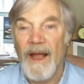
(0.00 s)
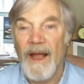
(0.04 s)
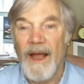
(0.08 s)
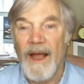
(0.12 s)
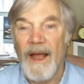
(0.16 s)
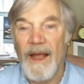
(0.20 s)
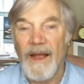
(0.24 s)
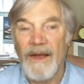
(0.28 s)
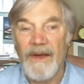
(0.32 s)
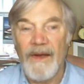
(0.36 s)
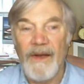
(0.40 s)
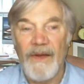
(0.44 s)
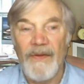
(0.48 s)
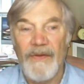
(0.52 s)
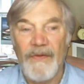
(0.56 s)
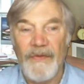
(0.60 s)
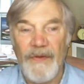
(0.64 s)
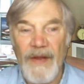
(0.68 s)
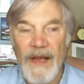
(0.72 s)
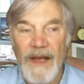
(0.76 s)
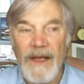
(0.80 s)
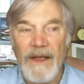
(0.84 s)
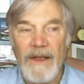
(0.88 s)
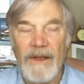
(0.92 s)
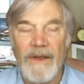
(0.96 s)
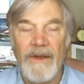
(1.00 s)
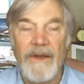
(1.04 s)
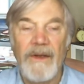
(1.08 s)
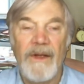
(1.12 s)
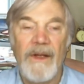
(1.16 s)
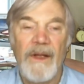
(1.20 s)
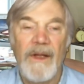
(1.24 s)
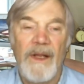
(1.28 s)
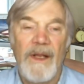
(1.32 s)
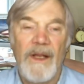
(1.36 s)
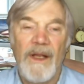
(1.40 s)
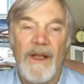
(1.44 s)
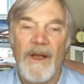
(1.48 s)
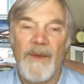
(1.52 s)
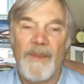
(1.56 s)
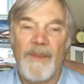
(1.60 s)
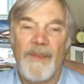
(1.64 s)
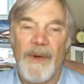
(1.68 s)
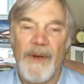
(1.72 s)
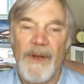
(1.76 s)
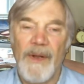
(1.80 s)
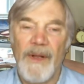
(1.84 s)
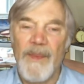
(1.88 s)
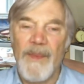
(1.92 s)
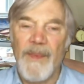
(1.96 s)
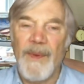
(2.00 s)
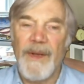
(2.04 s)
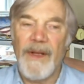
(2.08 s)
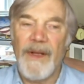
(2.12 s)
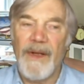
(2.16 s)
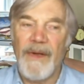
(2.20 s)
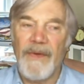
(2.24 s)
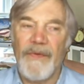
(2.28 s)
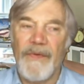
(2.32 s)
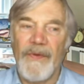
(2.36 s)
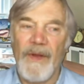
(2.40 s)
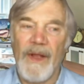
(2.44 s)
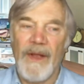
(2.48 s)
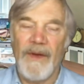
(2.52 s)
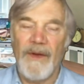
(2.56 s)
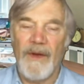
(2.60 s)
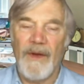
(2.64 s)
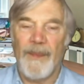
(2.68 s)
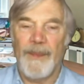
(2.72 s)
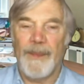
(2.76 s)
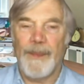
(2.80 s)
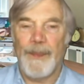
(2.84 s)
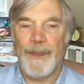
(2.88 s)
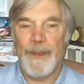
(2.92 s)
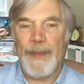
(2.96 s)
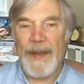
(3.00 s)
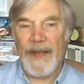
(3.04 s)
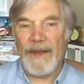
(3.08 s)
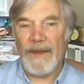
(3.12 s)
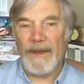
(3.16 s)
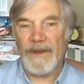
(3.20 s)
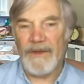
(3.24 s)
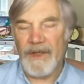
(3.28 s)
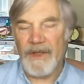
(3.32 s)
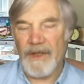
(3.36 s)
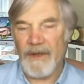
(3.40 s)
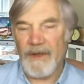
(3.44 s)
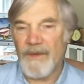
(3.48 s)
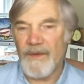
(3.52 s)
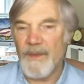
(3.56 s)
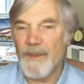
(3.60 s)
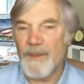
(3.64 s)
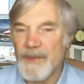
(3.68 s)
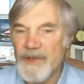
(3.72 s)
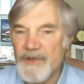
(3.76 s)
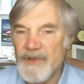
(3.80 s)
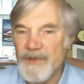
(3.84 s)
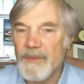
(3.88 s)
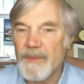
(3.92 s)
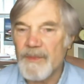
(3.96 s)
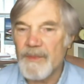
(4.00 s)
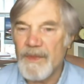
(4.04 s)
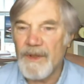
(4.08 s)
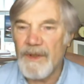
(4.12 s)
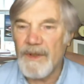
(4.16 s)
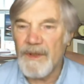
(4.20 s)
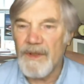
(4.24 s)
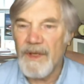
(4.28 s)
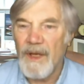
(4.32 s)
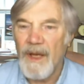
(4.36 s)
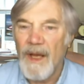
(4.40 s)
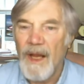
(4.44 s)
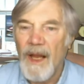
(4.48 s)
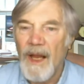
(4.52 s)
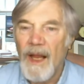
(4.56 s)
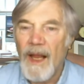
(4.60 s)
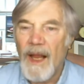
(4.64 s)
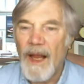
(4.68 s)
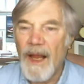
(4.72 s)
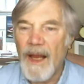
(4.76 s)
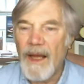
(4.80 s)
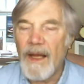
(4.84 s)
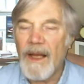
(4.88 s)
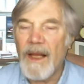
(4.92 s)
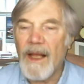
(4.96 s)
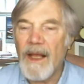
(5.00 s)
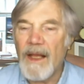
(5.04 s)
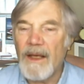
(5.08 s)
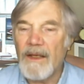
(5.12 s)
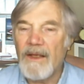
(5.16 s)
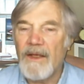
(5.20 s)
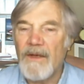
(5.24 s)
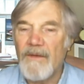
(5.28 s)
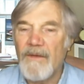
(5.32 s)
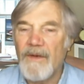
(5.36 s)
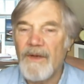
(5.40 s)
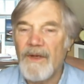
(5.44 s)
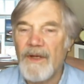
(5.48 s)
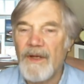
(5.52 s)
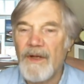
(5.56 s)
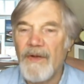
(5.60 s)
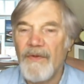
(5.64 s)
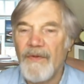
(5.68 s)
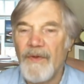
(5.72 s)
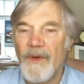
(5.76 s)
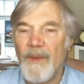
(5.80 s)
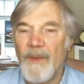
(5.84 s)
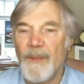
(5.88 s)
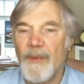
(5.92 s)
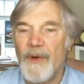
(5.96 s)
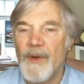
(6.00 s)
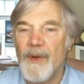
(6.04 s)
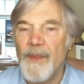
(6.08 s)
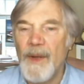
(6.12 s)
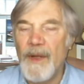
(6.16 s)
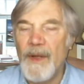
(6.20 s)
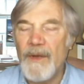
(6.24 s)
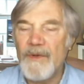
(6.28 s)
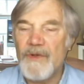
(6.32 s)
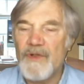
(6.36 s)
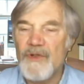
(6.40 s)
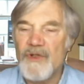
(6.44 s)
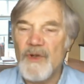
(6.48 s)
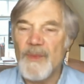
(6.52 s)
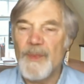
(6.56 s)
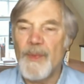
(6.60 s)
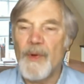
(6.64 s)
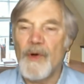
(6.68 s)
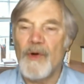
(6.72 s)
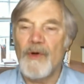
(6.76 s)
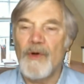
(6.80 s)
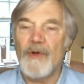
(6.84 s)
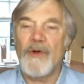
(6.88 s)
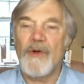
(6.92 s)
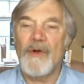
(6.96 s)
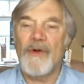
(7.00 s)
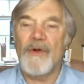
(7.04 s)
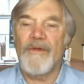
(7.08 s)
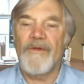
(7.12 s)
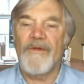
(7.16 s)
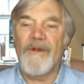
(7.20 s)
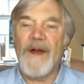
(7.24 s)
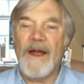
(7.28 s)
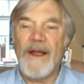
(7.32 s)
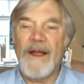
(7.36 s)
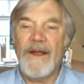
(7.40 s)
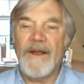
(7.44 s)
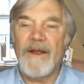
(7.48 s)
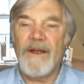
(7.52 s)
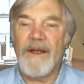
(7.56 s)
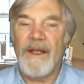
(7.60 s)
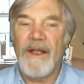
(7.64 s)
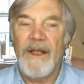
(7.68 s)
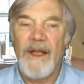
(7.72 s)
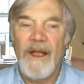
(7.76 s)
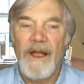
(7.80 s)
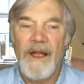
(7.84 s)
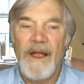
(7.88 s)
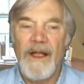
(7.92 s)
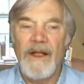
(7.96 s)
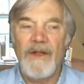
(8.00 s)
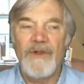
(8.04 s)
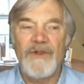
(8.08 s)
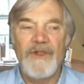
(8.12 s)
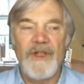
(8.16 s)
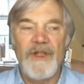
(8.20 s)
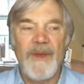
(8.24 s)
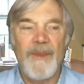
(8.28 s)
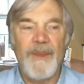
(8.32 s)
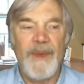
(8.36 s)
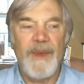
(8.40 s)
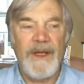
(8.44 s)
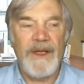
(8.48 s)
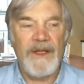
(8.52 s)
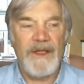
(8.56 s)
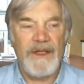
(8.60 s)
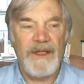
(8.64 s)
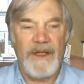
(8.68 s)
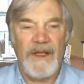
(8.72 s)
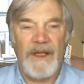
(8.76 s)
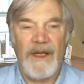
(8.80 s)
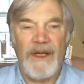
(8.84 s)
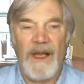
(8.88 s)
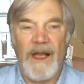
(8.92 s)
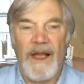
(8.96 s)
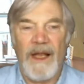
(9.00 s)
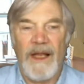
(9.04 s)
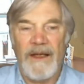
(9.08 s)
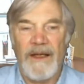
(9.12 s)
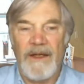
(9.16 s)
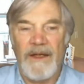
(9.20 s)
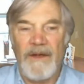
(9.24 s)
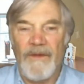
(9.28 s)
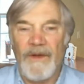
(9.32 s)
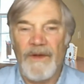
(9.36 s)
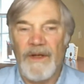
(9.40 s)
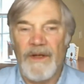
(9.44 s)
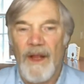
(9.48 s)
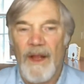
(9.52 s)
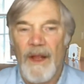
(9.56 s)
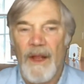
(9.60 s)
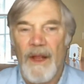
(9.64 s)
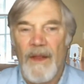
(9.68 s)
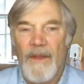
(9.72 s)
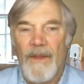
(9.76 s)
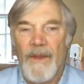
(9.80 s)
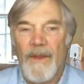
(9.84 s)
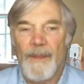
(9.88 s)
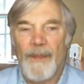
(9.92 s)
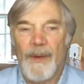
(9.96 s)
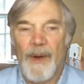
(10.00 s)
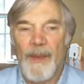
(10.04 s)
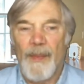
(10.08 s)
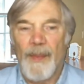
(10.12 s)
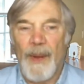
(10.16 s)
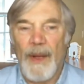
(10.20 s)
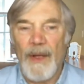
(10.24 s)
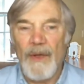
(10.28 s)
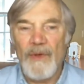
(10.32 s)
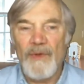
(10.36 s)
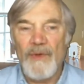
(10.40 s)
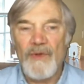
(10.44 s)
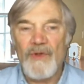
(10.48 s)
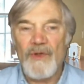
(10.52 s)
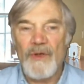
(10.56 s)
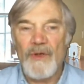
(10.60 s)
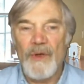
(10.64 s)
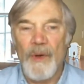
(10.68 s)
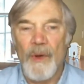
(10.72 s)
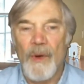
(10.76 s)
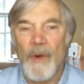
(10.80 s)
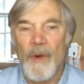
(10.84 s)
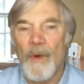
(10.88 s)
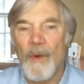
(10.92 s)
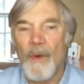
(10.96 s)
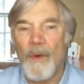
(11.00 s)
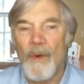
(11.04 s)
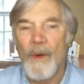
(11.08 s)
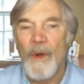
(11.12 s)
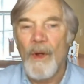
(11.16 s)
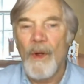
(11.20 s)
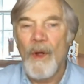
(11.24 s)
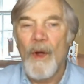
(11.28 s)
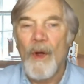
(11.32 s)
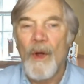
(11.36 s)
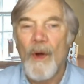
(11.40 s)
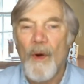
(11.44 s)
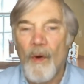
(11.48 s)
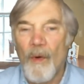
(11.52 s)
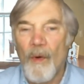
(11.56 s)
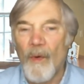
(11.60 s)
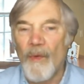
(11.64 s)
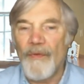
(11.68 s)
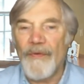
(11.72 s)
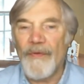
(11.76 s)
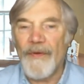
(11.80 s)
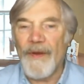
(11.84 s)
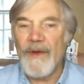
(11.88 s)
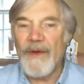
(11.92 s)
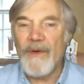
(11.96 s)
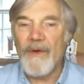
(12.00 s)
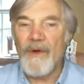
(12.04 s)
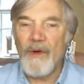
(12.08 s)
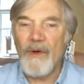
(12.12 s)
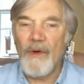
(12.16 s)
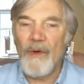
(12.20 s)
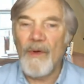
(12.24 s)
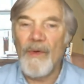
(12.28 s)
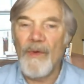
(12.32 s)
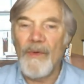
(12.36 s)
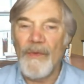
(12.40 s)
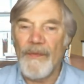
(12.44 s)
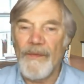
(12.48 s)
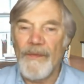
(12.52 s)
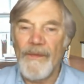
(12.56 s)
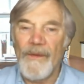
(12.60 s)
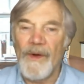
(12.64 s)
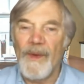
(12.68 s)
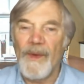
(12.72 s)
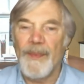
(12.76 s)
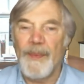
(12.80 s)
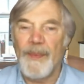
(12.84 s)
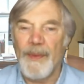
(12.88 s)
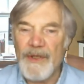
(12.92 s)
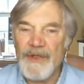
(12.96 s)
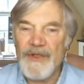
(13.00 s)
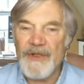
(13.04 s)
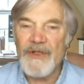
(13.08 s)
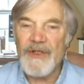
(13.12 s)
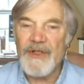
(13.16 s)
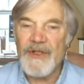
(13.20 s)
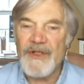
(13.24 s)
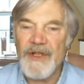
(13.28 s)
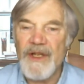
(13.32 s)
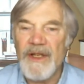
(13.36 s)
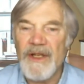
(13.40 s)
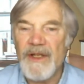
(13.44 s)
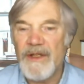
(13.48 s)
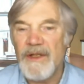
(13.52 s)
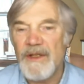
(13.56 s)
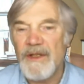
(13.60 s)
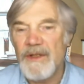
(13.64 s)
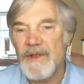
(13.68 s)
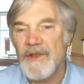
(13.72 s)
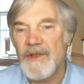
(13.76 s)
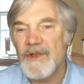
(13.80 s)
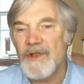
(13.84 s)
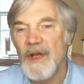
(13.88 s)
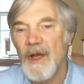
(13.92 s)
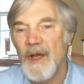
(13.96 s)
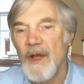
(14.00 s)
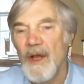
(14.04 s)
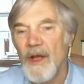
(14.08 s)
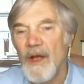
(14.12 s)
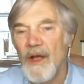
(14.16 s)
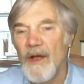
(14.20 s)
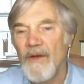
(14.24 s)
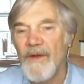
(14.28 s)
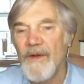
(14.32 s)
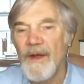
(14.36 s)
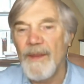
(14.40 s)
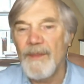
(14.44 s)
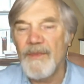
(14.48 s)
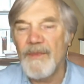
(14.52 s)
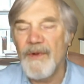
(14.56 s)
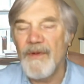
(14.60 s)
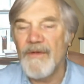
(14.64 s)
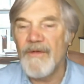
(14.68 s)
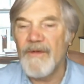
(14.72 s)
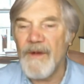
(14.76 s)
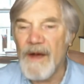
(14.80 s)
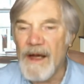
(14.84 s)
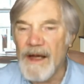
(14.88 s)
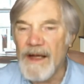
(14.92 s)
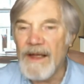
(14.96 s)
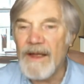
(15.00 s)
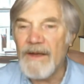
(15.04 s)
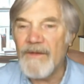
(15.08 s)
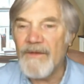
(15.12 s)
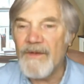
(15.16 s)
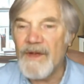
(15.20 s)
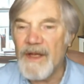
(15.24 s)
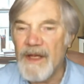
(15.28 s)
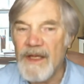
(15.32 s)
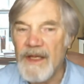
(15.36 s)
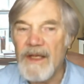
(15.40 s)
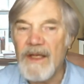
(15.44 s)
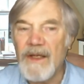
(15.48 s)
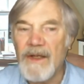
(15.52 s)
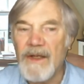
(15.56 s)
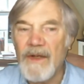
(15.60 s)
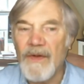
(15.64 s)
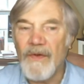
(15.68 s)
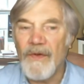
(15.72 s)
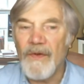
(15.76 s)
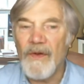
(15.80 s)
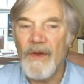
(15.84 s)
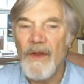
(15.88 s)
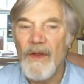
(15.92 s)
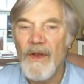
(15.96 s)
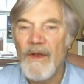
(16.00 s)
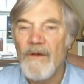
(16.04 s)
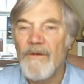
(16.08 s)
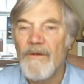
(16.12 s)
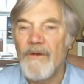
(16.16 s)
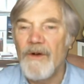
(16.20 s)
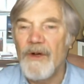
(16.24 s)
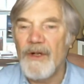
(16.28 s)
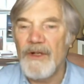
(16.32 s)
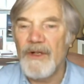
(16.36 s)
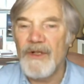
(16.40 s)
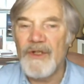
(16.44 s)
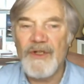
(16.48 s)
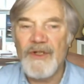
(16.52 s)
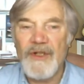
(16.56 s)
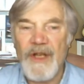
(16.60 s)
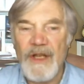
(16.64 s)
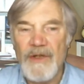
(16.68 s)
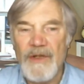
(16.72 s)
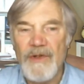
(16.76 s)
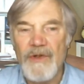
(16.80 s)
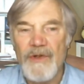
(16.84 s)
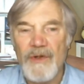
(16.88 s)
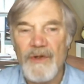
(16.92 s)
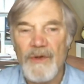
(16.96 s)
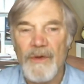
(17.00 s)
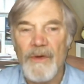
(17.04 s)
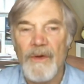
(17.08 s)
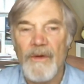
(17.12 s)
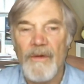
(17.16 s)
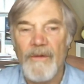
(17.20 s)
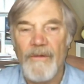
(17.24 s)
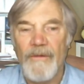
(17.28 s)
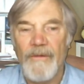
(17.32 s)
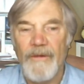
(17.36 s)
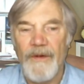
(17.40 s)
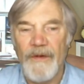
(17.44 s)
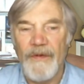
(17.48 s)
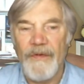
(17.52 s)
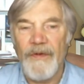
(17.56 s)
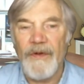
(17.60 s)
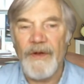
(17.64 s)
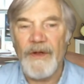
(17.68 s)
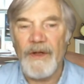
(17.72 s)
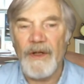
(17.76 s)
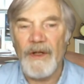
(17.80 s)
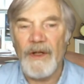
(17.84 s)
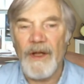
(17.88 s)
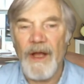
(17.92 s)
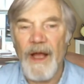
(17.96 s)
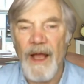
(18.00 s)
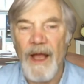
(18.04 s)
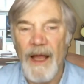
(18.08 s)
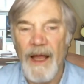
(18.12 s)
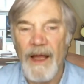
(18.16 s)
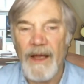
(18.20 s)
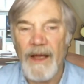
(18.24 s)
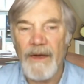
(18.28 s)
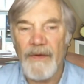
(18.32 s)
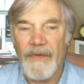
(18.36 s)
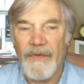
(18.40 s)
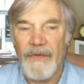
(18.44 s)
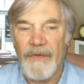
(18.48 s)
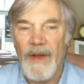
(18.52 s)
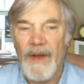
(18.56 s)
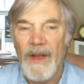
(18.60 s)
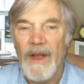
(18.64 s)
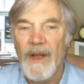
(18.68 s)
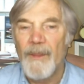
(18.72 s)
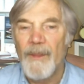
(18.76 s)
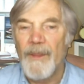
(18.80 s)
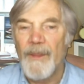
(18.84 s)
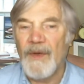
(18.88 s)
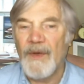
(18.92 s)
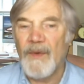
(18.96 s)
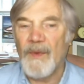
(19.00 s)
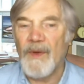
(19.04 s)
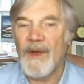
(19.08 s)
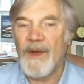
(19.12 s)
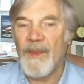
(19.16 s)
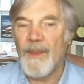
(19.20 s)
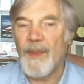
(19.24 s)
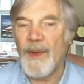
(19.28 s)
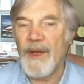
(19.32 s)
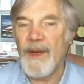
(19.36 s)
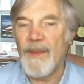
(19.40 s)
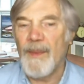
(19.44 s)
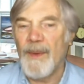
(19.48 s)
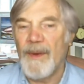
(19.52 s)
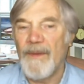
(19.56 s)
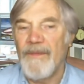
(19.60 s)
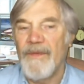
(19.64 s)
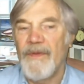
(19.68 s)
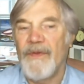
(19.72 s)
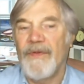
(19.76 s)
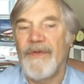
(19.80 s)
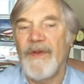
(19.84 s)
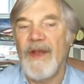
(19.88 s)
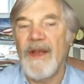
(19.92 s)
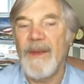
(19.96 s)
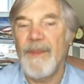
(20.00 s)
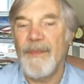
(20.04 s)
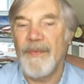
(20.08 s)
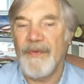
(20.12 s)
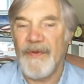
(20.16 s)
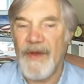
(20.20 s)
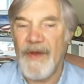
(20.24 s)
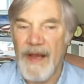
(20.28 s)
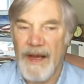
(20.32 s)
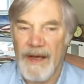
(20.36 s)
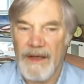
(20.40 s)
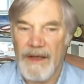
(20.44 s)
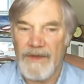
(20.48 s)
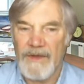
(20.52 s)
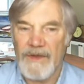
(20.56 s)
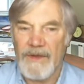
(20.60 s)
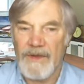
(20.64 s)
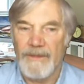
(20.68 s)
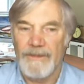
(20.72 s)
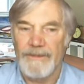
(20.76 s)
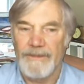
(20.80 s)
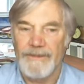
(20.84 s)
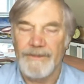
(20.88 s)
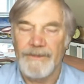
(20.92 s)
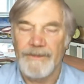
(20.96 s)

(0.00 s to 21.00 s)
And second, it prohibits, under penalty of imprisonment, any activities that promote, support, or fund LGBT activity. The proposed law also calls for a prison sentence of up to 5 years for consensual physical acts between people of the same sex.